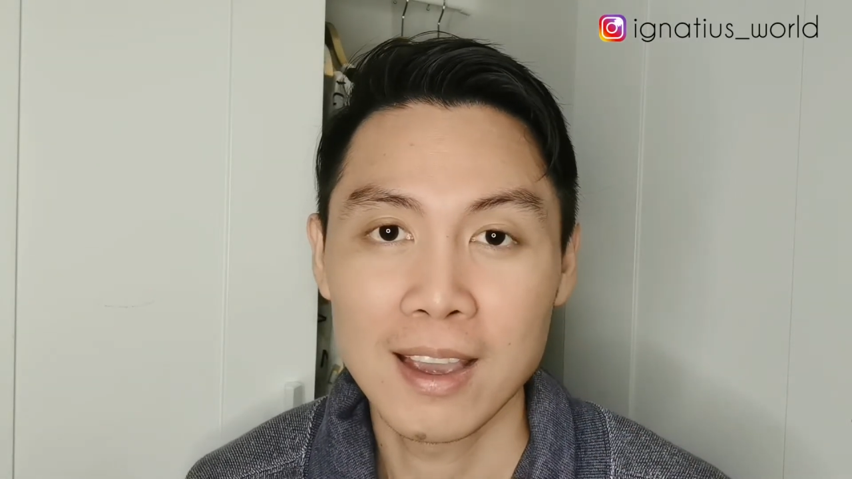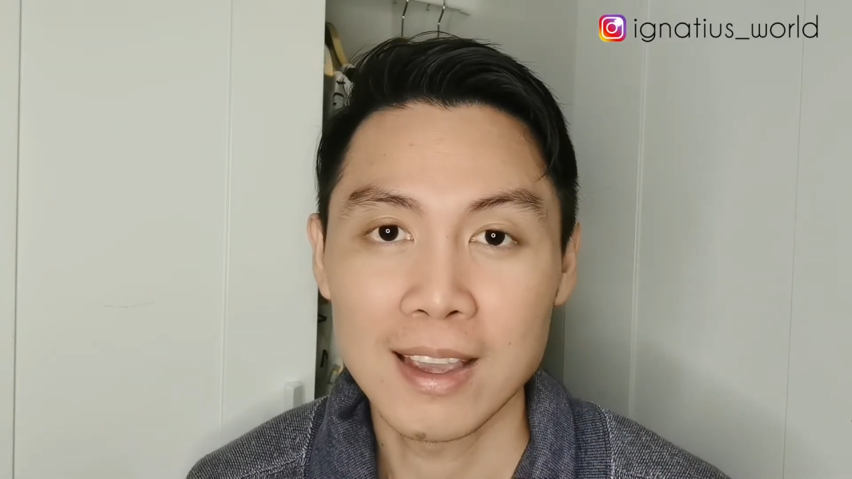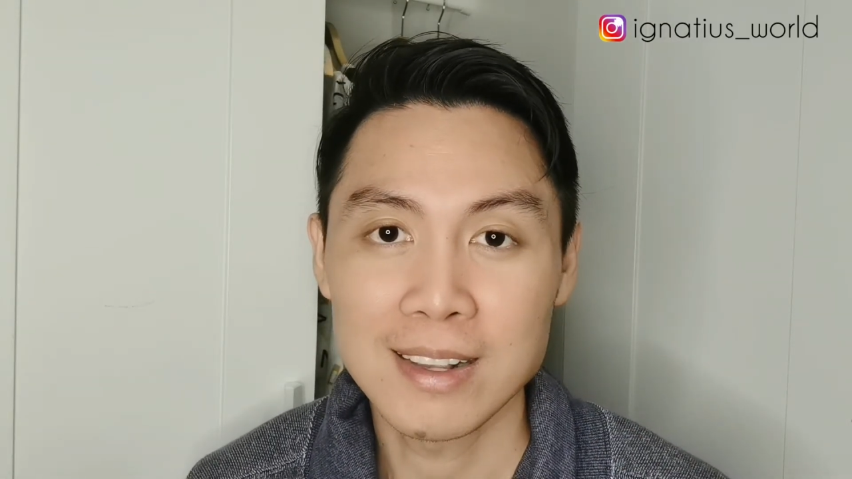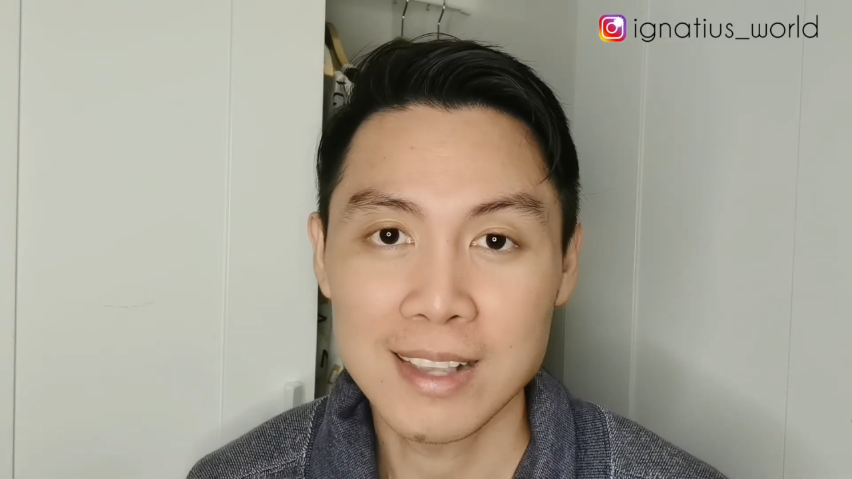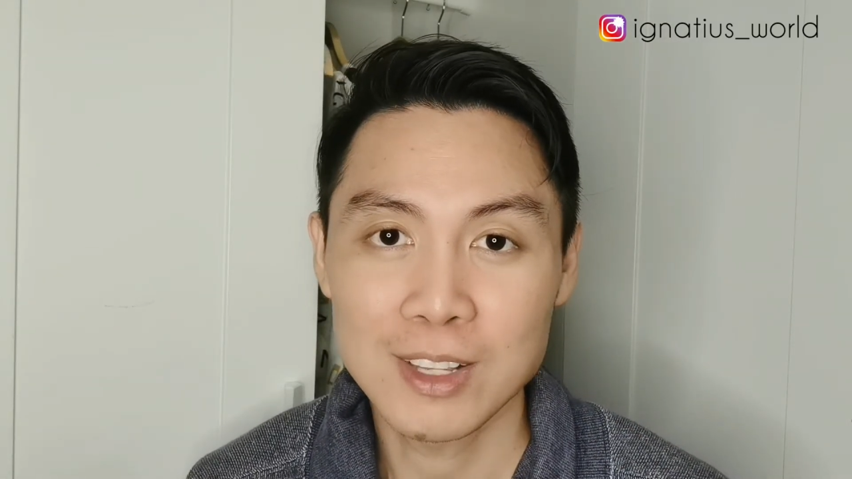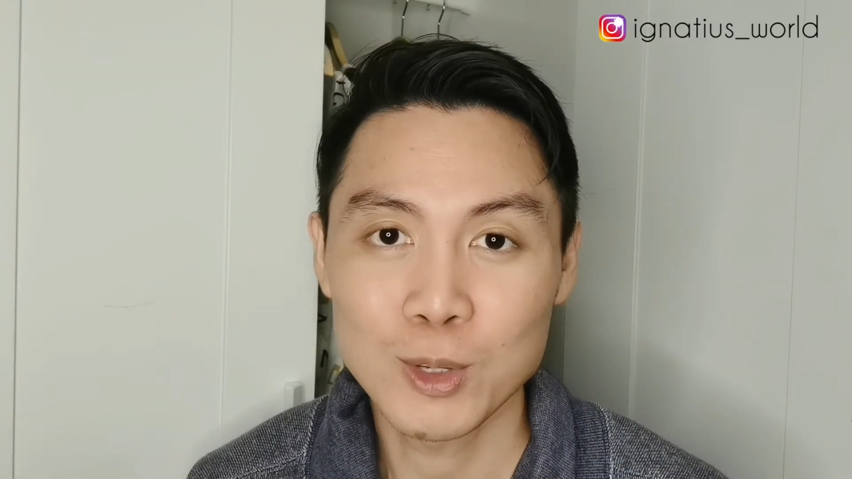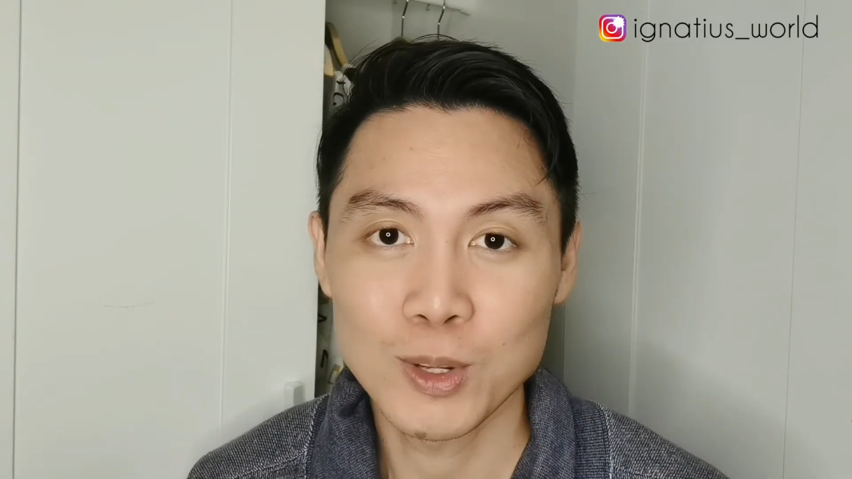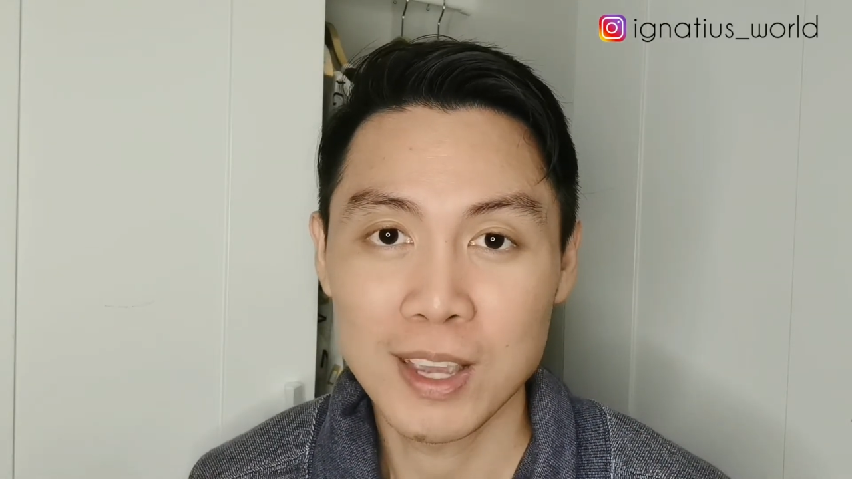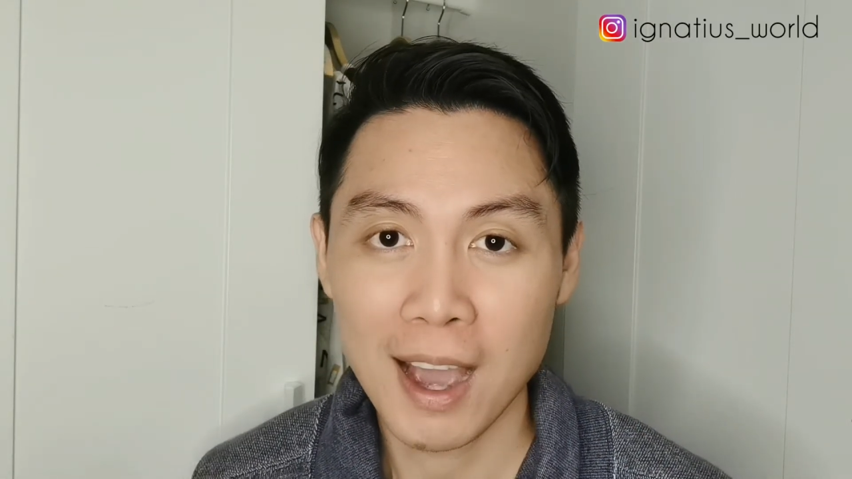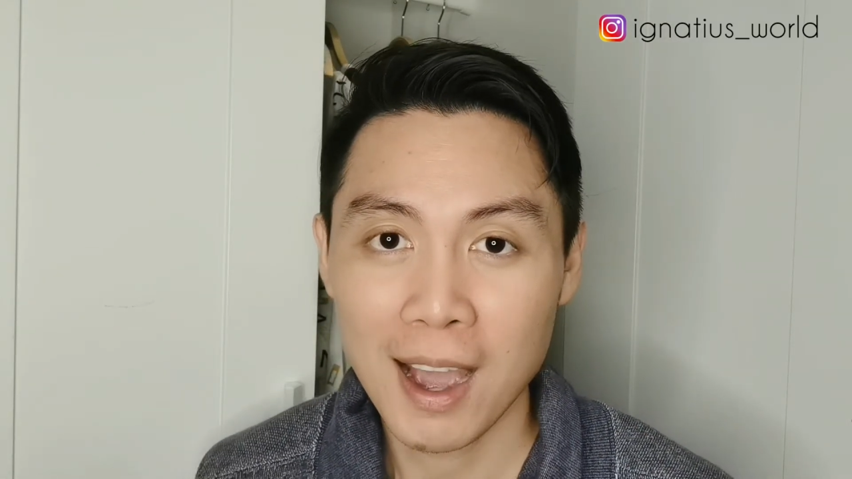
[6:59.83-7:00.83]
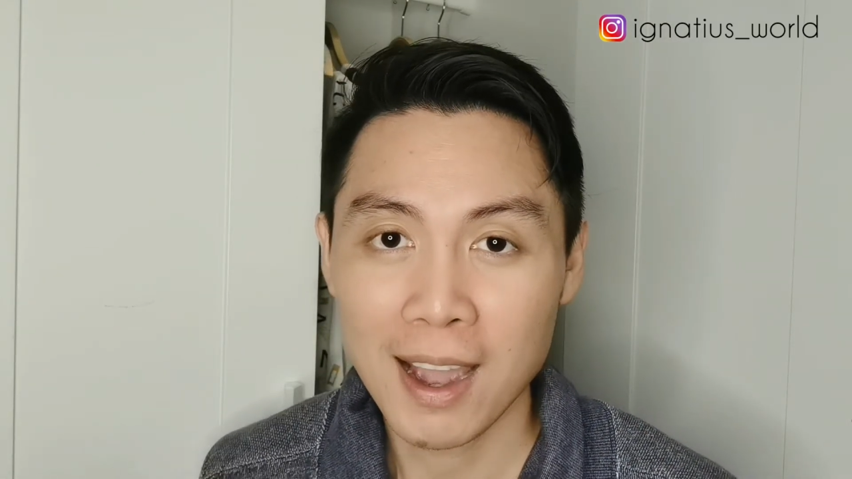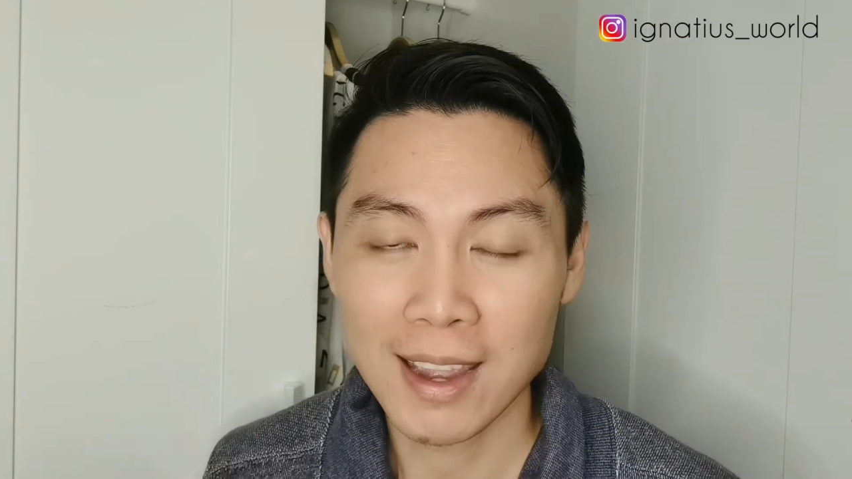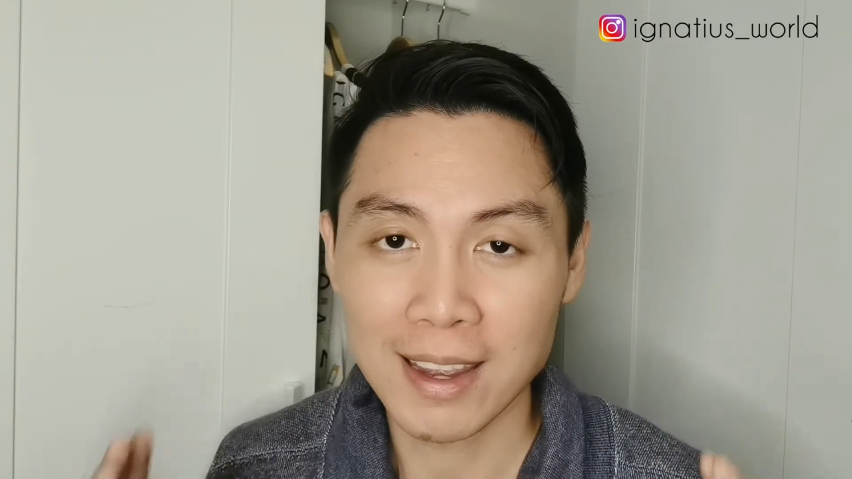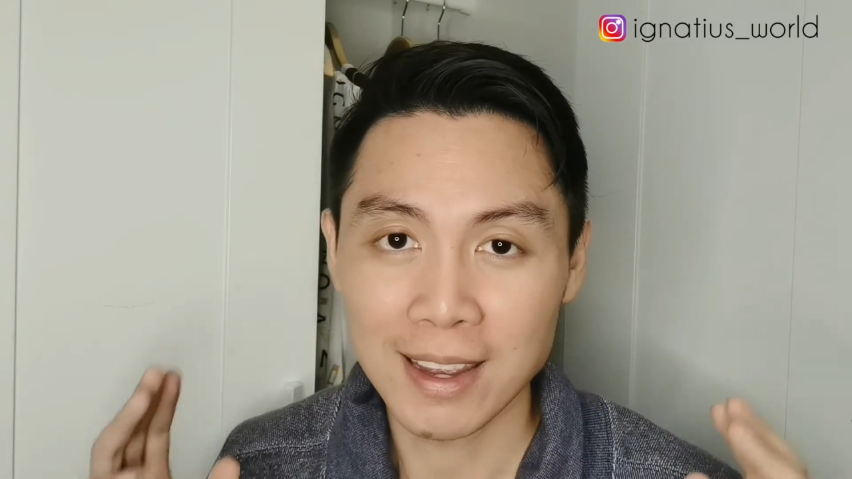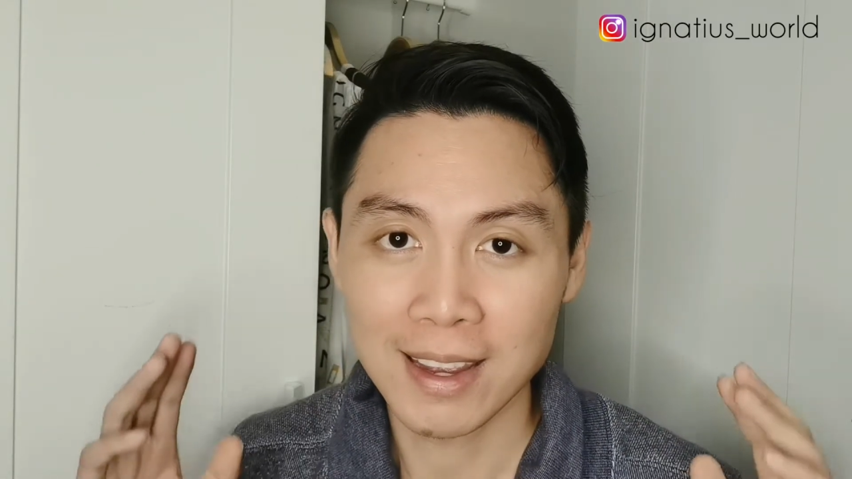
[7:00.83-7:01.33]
is actually I